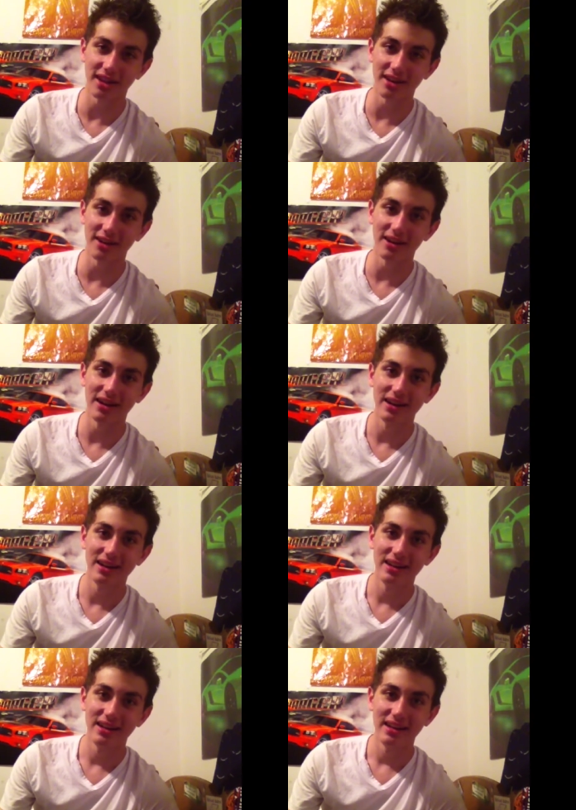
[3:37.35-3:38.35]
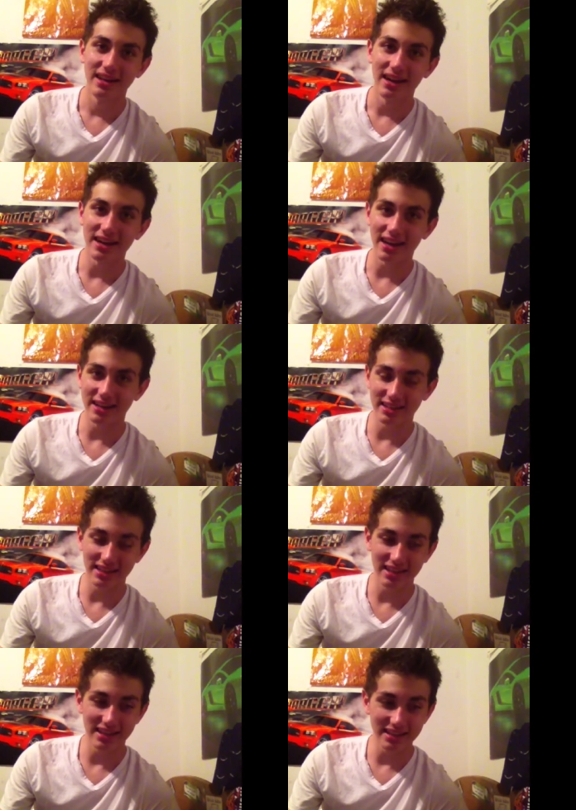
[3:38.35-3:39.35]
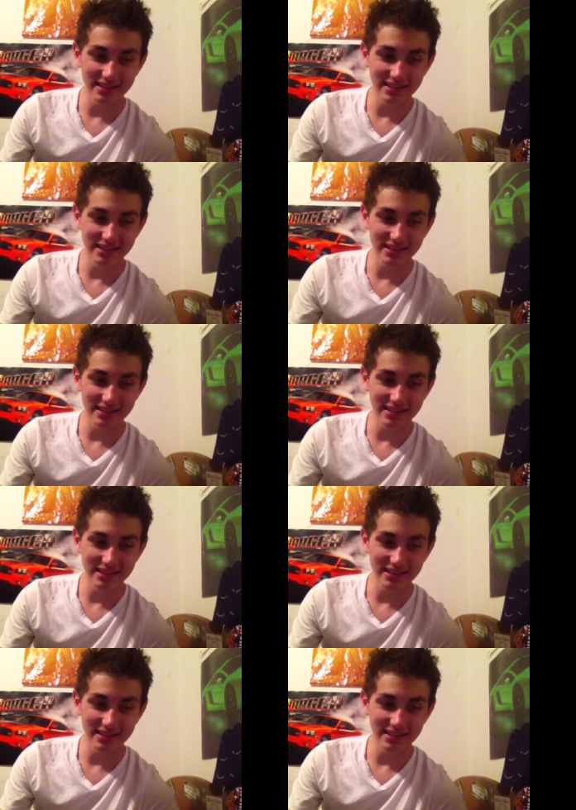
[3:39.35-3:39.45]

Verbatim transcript: on here. I gotta delete.